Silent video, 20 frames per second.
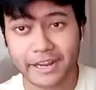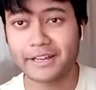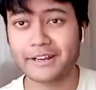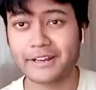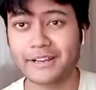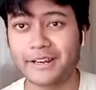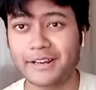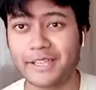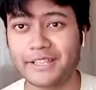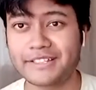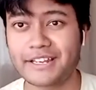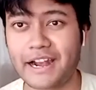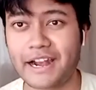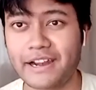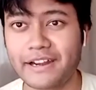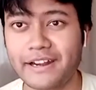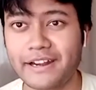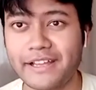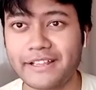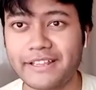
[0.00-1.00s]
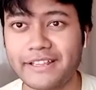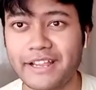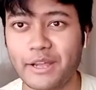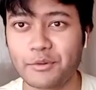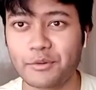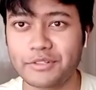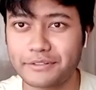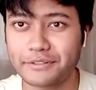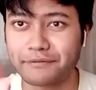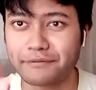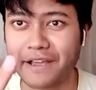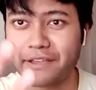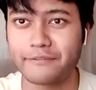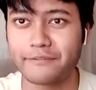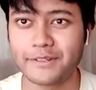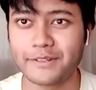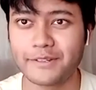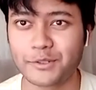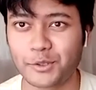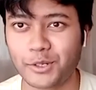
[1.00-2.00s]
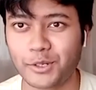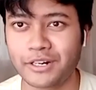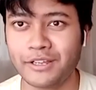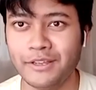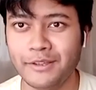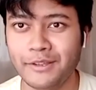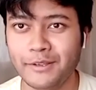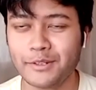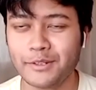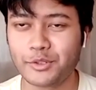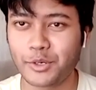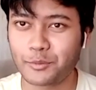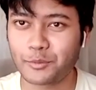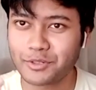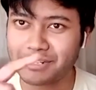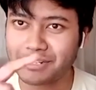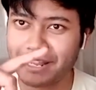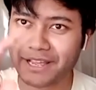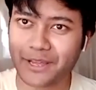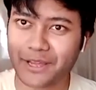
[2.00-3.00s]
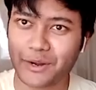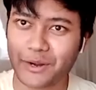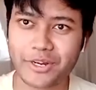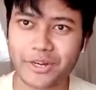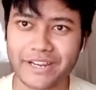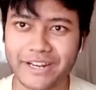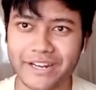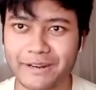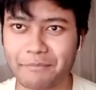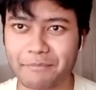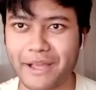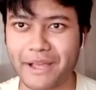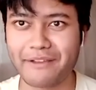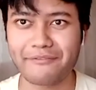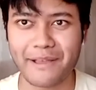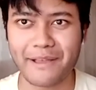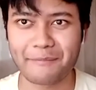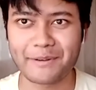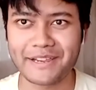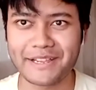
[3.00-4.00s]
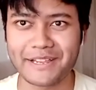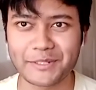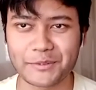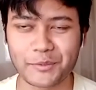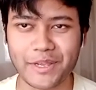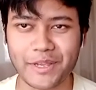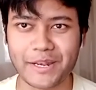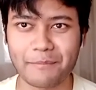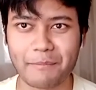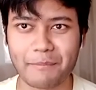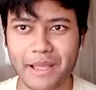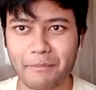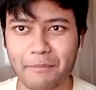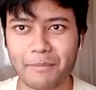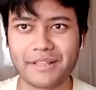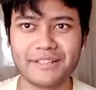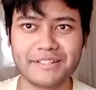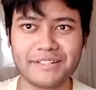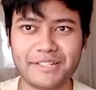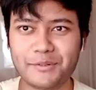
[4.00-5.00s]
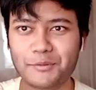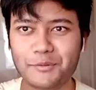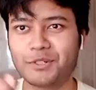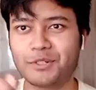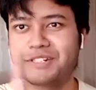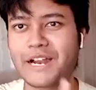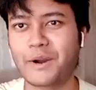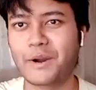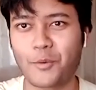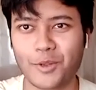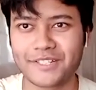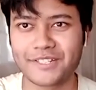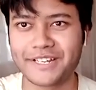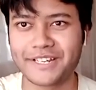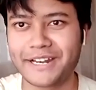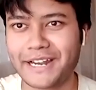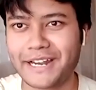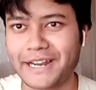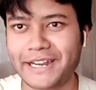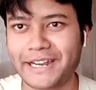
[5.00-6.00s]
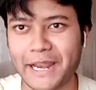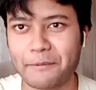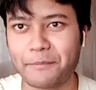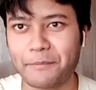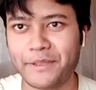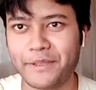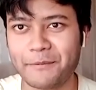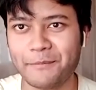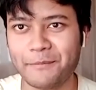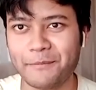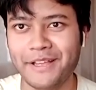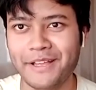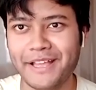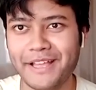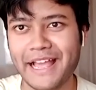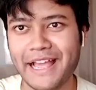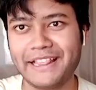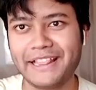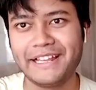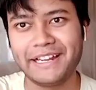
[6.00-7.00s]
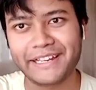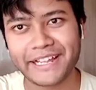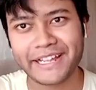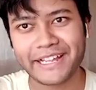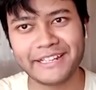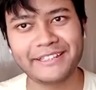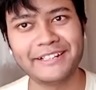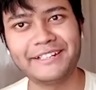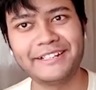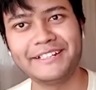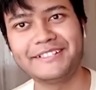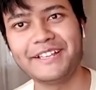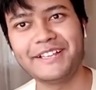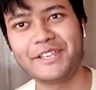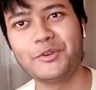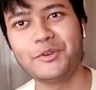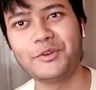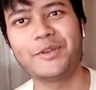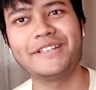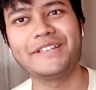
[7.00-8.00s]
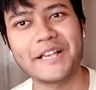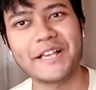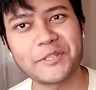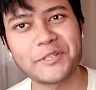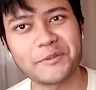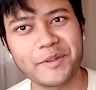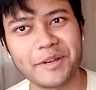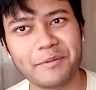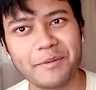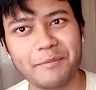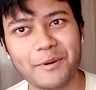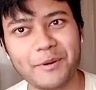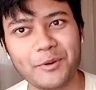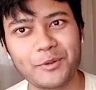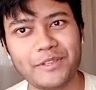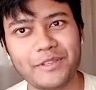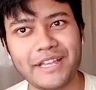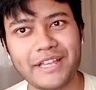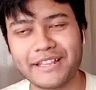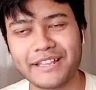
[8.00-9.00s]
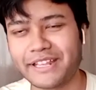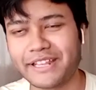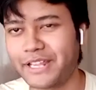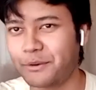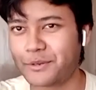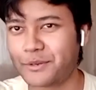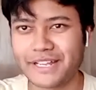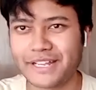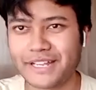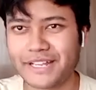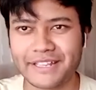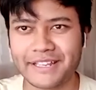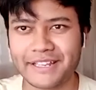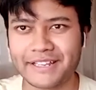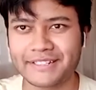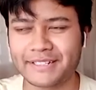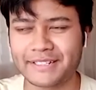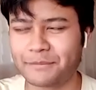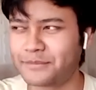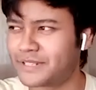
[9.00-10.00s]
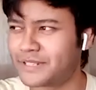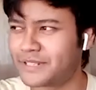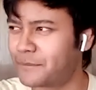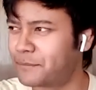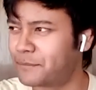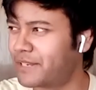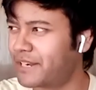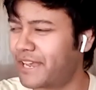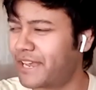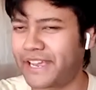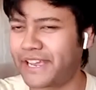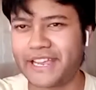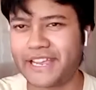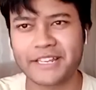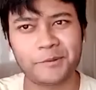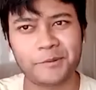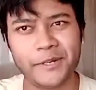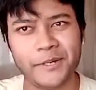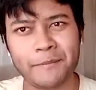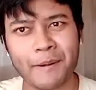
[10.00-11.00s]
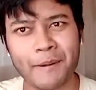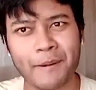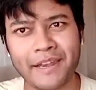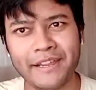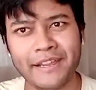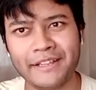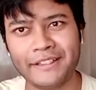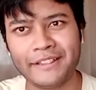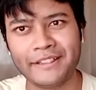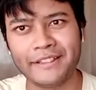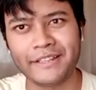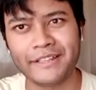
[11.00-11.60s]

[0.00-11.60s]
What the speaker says: Gharjan ki started, I think I was just 5 years old. So it was like a routine in my family as well. My mother, she would start watching it at 10 p.m. and then 10:30 se kyun ki saas bhi kabhi bohti, and then there was, I think, something like K Street Pali Hill